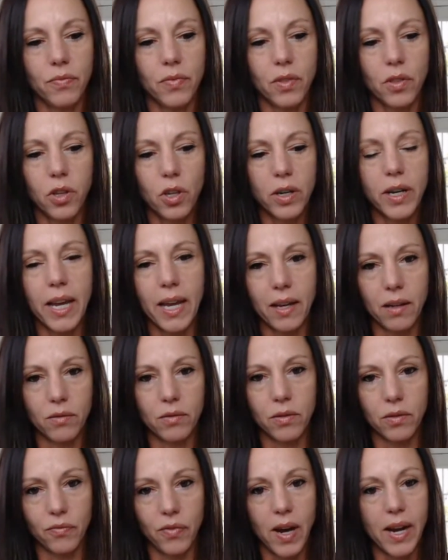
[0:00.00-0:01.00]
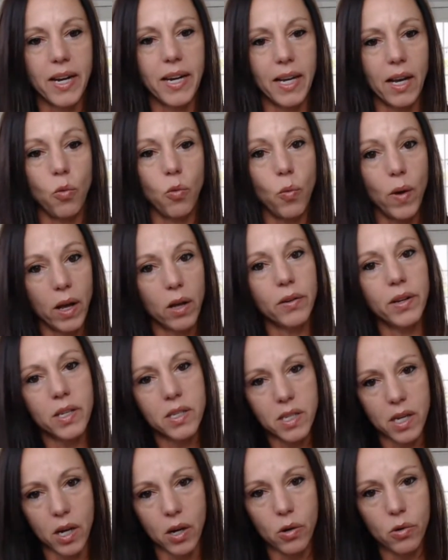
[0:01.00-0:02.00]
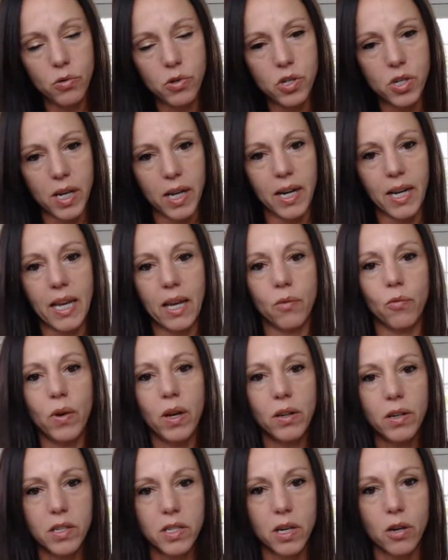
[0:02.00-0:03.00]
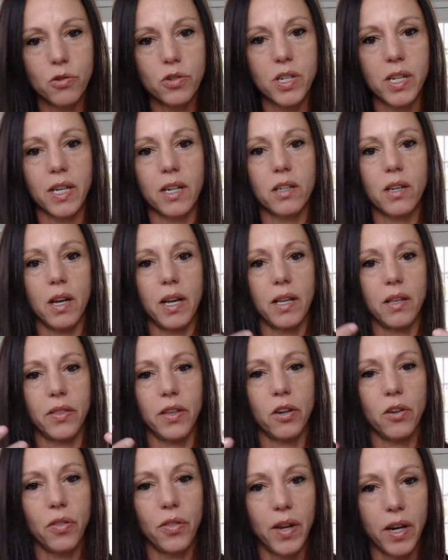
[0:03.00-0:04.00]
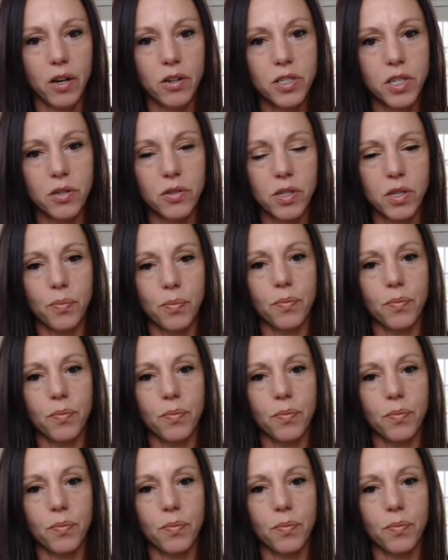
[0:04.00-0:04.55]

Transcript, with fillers: look at finding a wellness coach. And again, wellness coaching, they're there to